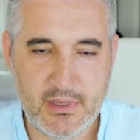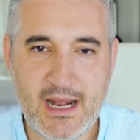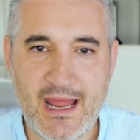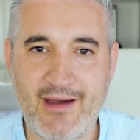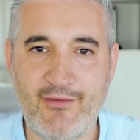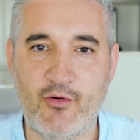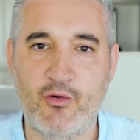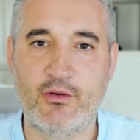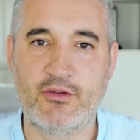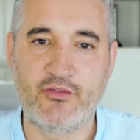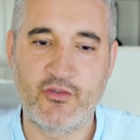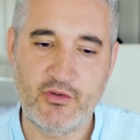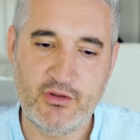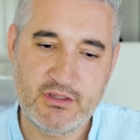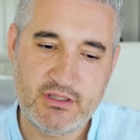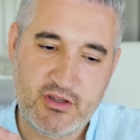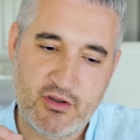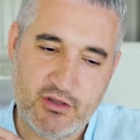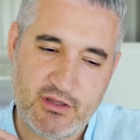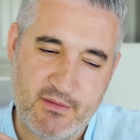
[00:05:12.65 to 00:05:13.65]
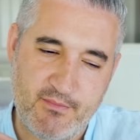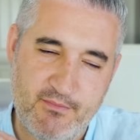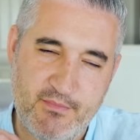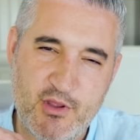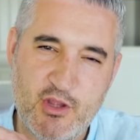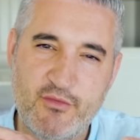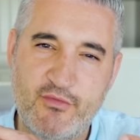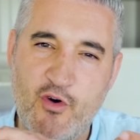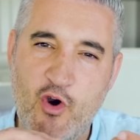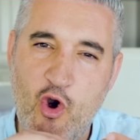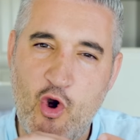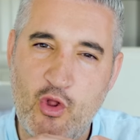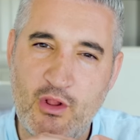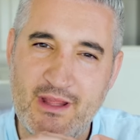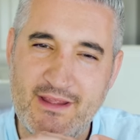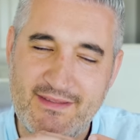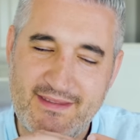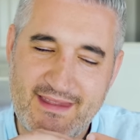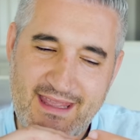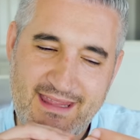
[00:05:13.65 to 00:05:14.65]
Bravo. So it's got the beautiful hole
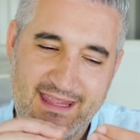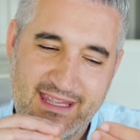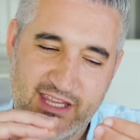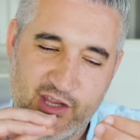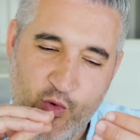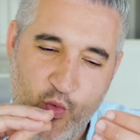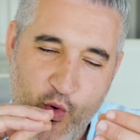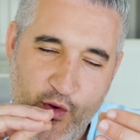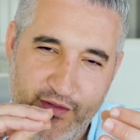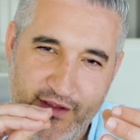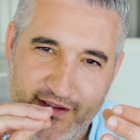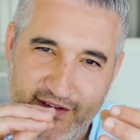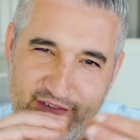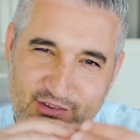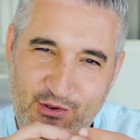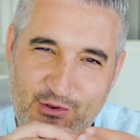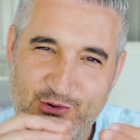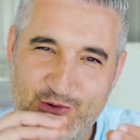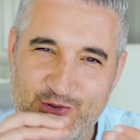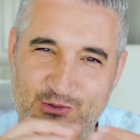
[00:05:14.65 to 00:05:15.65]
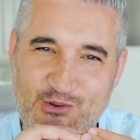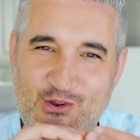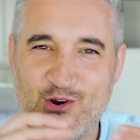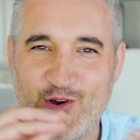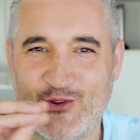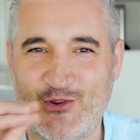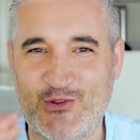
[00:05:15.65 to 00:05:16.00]
in there that you want the sauce to go